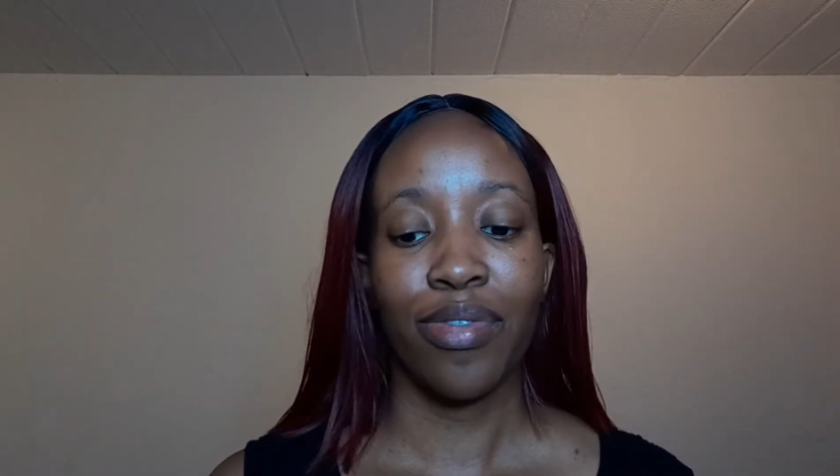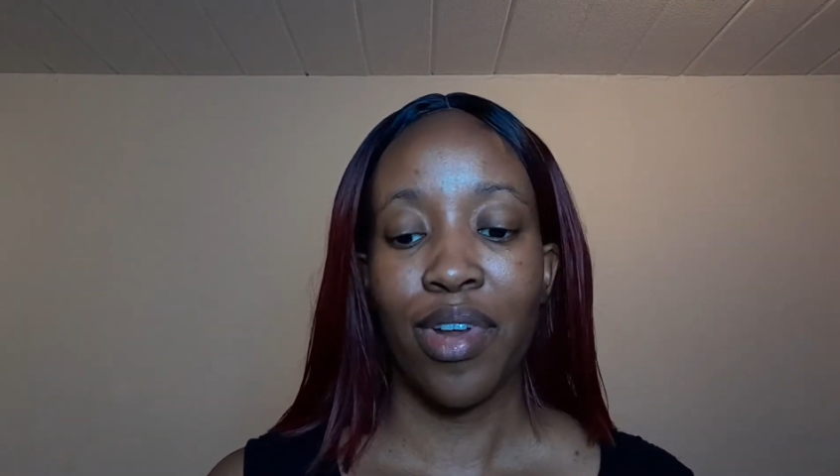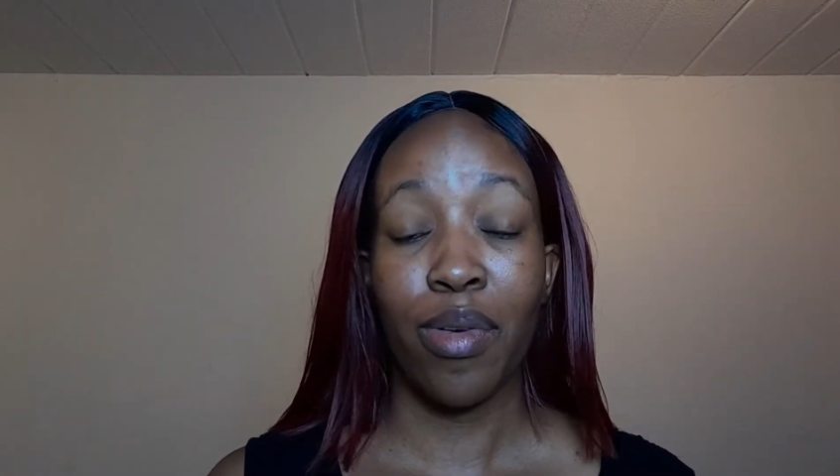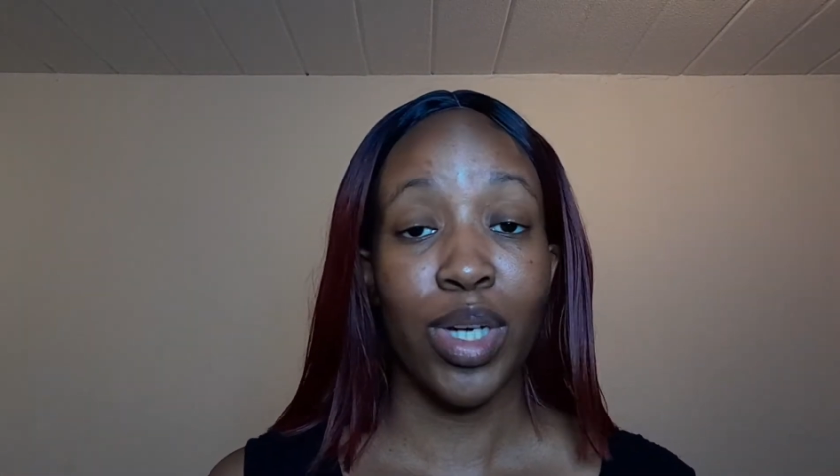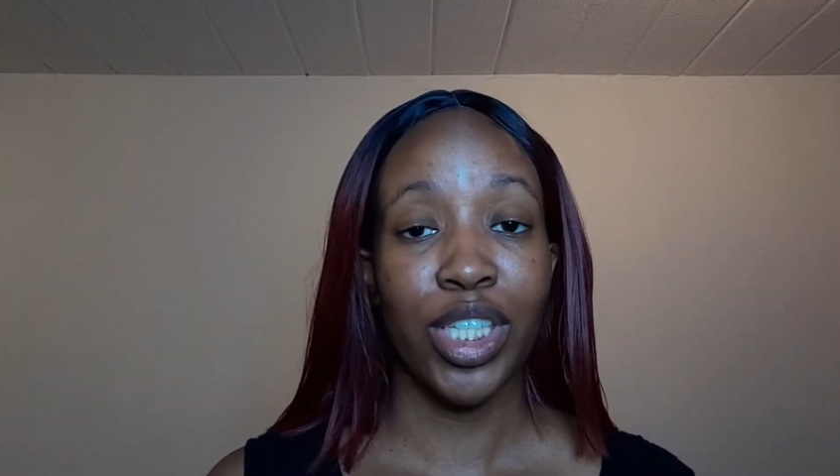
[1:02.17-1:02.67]

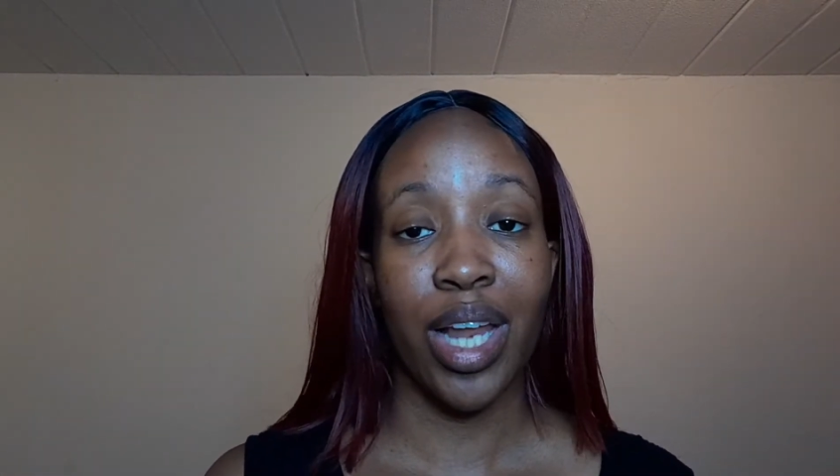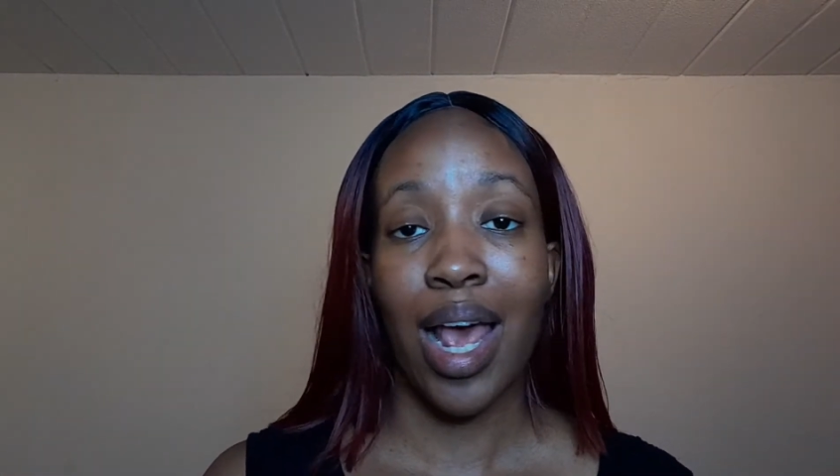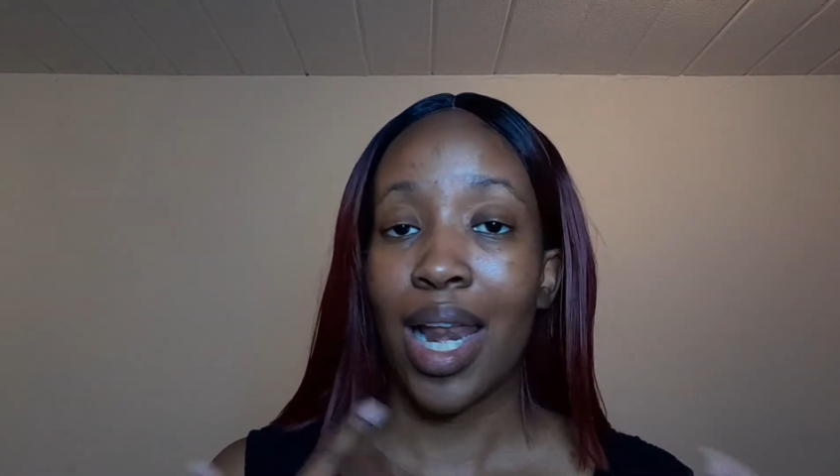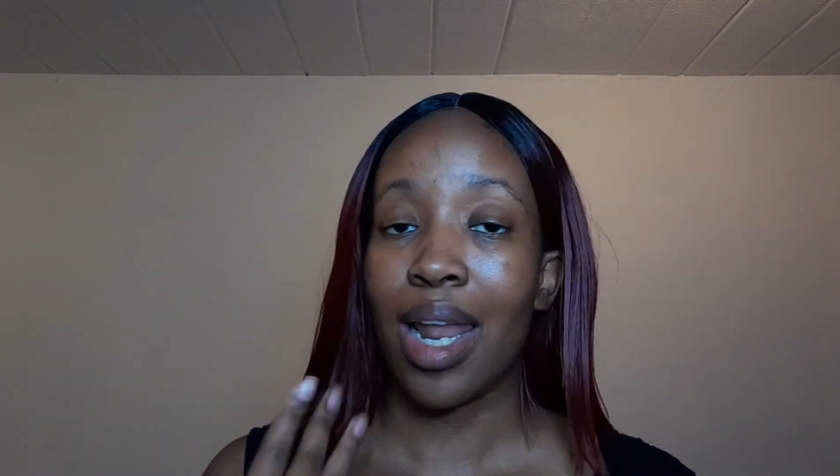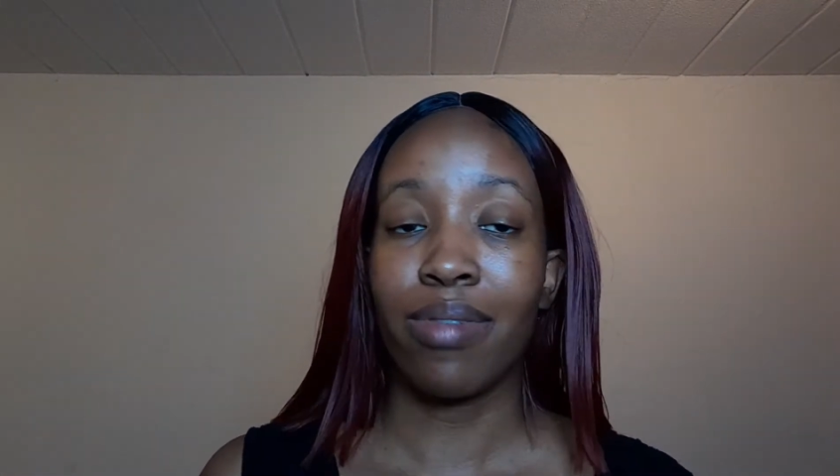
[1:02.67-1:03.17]
never watched
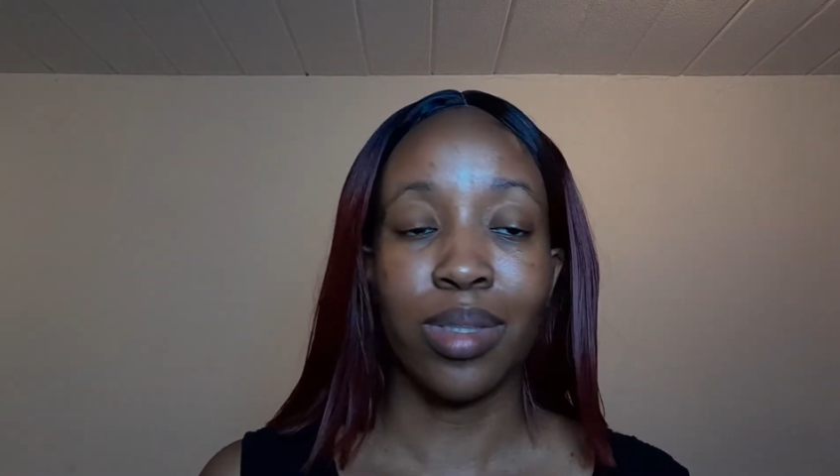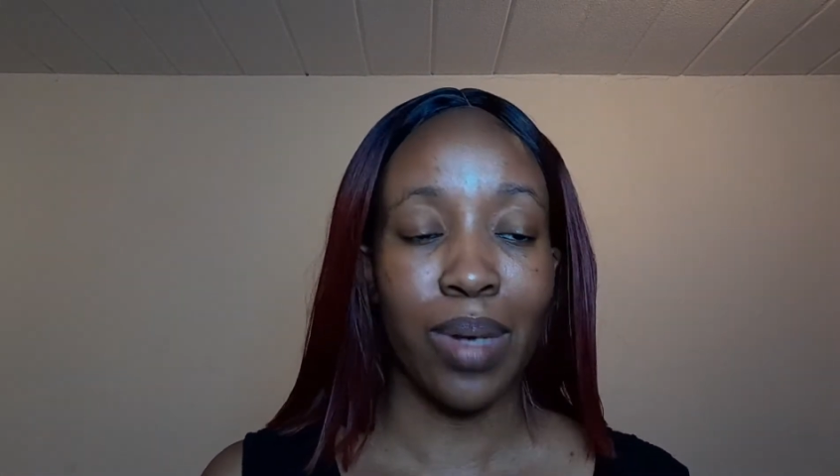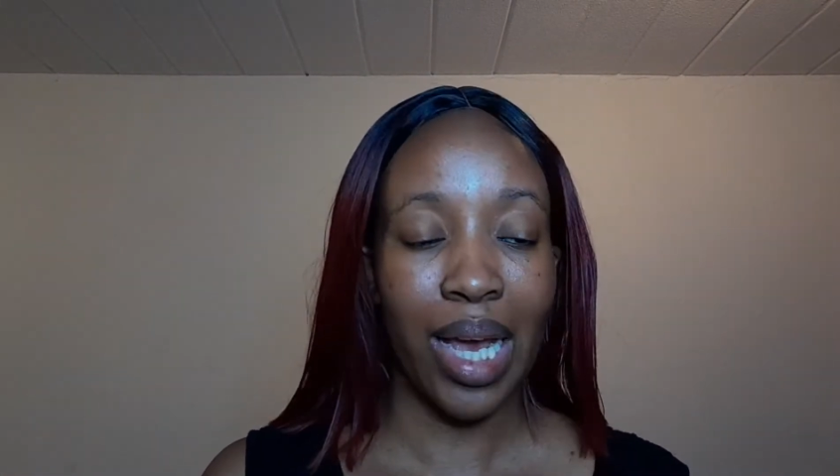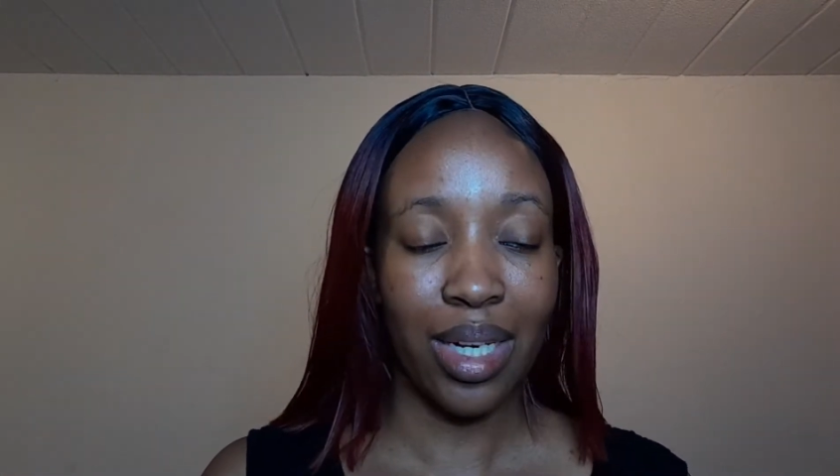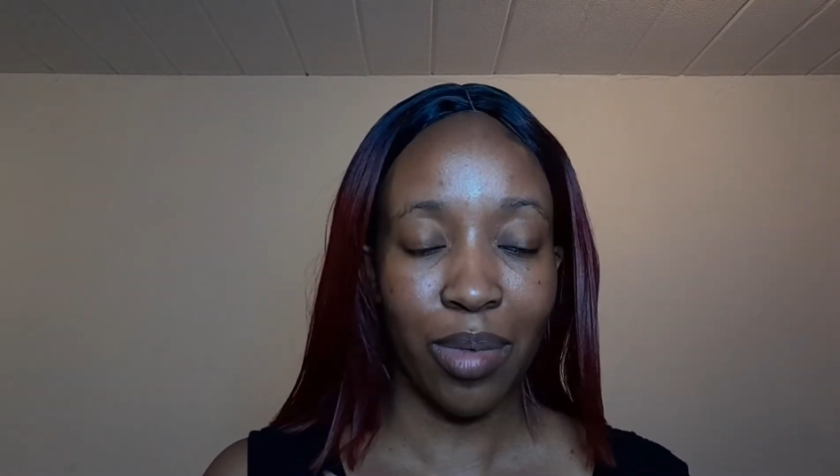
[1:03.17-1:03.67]
Love is
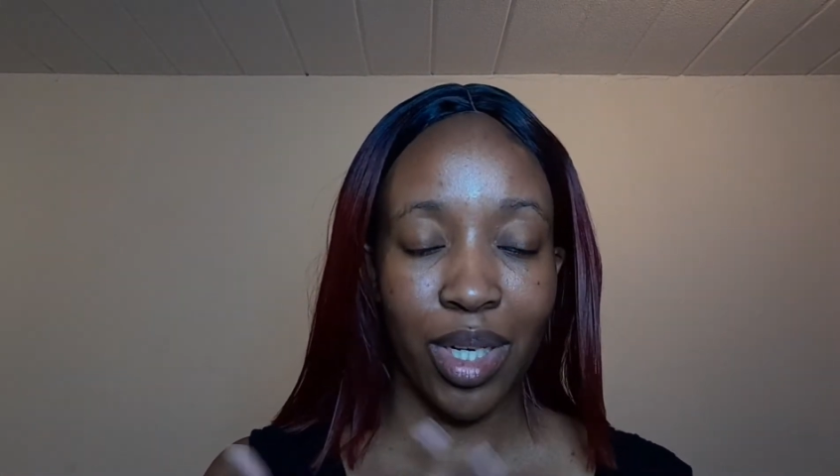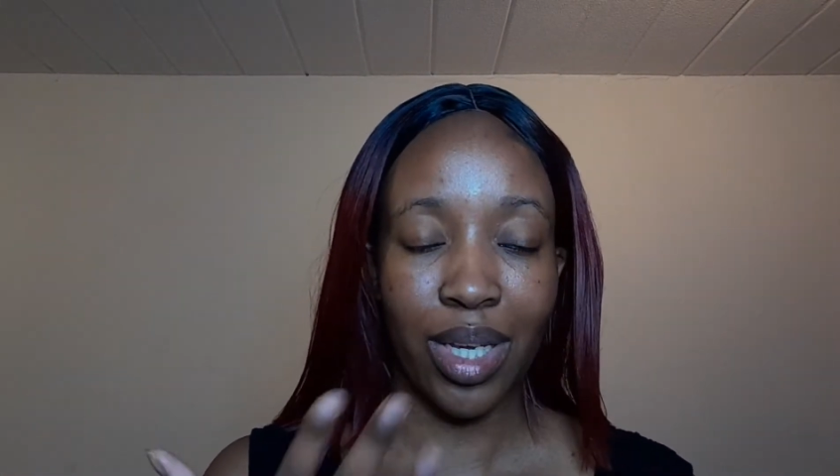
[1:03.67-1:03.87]
Blind, I'm going to